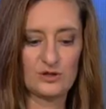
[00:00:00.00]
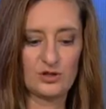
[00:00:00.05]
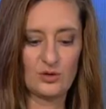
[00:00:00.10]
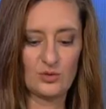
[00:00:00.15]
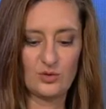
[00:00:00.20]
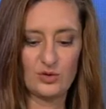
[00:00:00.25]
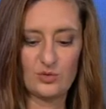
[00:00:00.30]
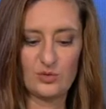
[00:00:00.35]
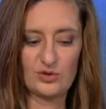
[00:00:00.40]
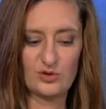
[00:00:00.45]

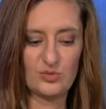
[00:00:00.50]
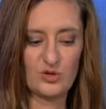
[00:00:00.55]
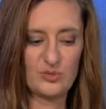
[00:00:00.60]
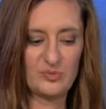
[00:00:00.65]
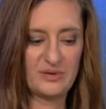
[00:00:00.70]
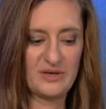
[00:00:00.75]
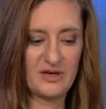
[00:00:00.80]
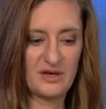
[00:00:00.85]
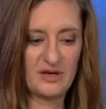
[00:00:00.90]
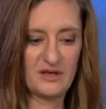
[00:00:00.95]
what would we
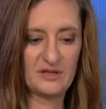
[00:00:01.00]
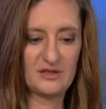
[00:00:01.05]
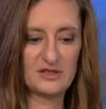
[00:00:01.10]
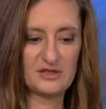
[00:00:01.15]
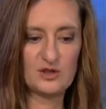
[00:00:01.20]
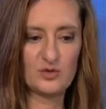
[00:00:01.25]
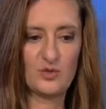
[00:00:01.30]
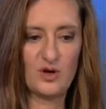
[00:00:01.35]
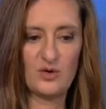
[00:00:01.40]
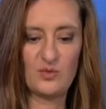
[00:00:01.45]
pair
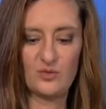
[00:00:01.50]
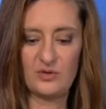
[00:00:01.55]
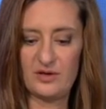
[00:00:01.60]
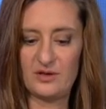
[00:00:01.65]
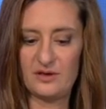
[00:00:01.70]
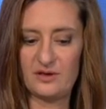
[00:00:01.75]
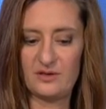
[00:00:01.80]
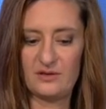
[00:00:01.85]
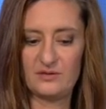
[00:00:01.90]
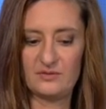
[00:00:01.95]
this one
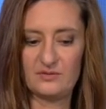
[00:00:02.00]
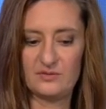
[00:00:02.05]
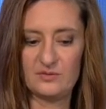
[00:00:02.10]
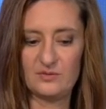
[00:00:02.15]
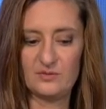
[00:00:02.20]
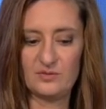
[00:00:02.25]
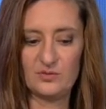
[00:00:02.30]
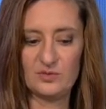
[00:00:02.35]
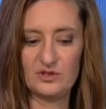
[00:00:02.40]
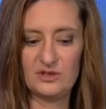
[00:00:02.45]
with?
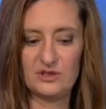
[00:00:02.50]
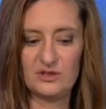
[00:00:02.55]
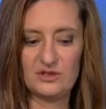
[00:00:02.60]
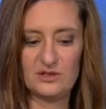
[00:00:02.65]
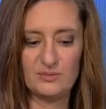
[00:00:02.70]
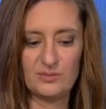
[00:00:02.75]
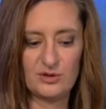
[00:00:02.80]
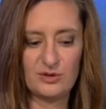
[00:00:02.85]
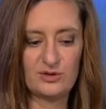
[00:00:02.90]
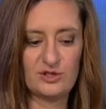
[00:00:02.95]
We did the
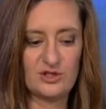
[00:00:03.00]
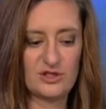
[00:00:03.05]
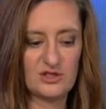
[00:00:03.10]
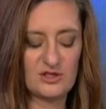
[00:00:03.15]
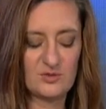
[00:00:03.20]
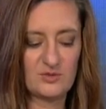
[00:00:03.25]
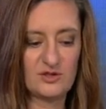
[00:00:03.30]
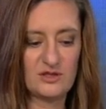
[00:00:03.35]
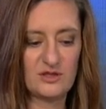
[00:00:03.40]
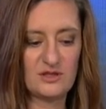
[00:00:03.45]
blue
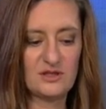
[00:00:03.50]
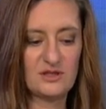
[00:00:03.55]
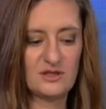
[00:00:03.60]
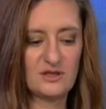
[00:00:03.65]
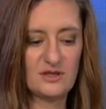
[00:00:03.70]
cheese, we did the...